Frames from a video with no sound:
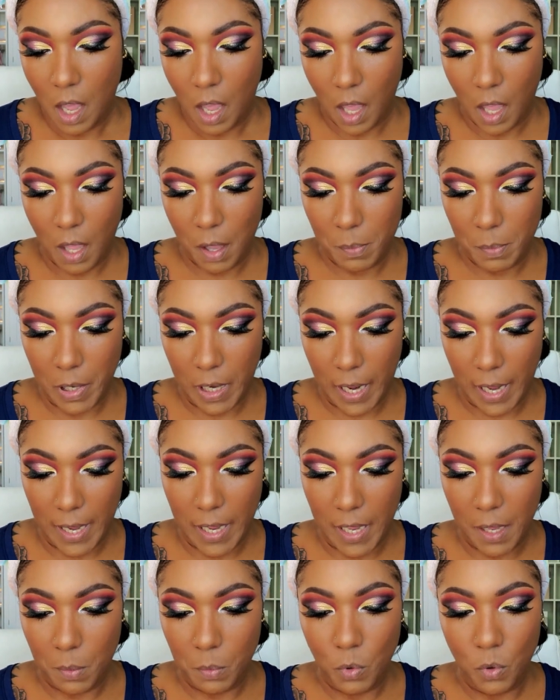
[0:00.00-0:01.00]
um, but
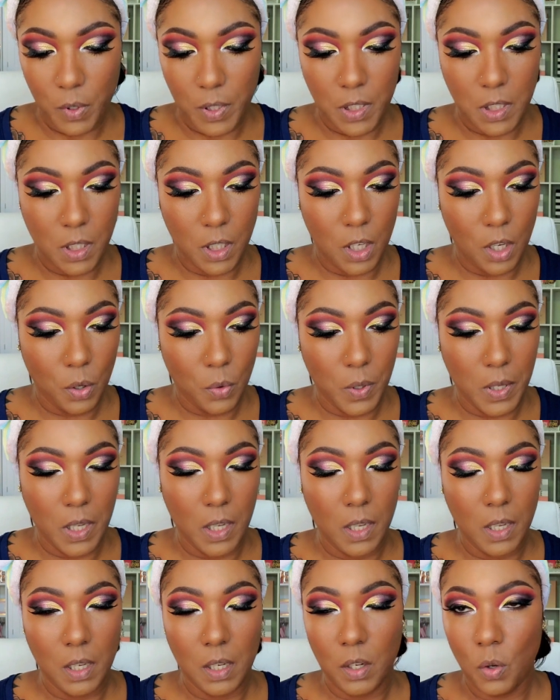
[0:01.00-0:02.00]
I am going to go
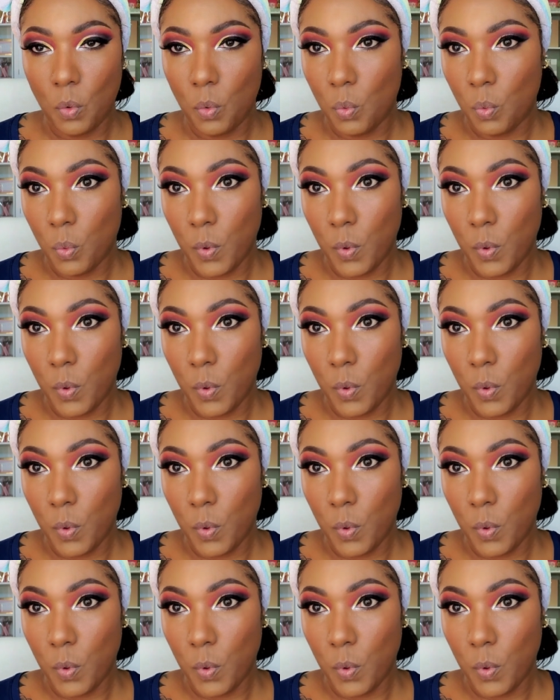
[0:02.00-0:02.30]
in